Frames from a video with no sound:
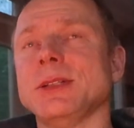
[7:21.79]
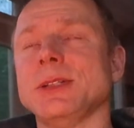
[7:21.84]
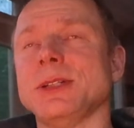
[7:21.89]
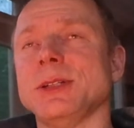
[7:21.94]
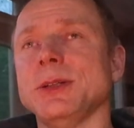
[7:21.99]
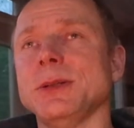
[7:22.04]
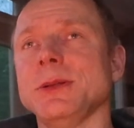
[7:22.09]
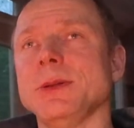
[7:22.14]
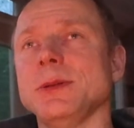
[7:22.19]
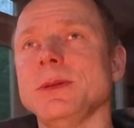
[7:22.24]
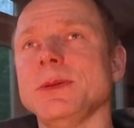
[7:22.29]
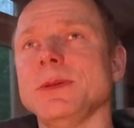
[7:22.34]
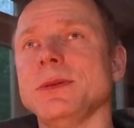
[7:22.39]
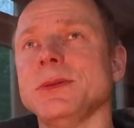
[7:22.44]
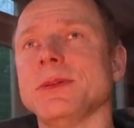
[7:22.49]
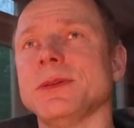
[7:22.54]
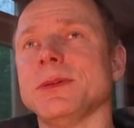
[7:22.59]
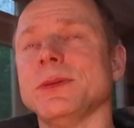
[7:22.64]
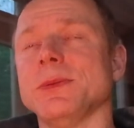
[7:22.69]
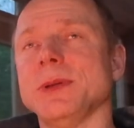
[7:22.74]
2,
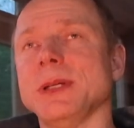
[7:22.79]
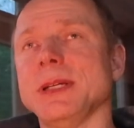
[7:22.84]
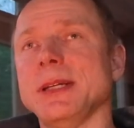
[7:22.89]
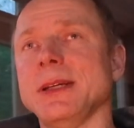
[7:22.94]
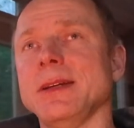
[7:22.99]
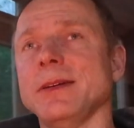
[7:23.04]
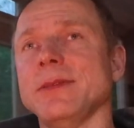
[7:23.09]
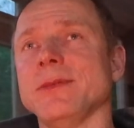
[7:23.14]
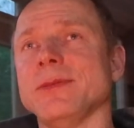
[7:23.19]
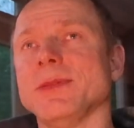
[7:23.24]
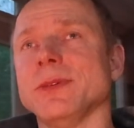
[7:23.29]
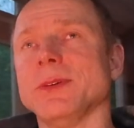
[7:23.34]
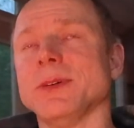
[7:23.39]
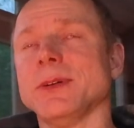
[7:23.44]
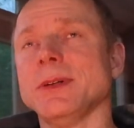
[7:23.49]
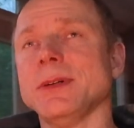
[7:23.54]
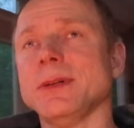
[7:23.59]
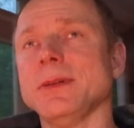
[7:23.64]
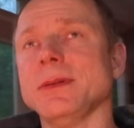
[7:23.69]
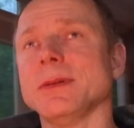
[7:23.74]
3,
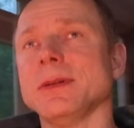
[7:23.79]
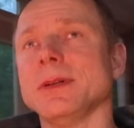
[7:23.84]
4.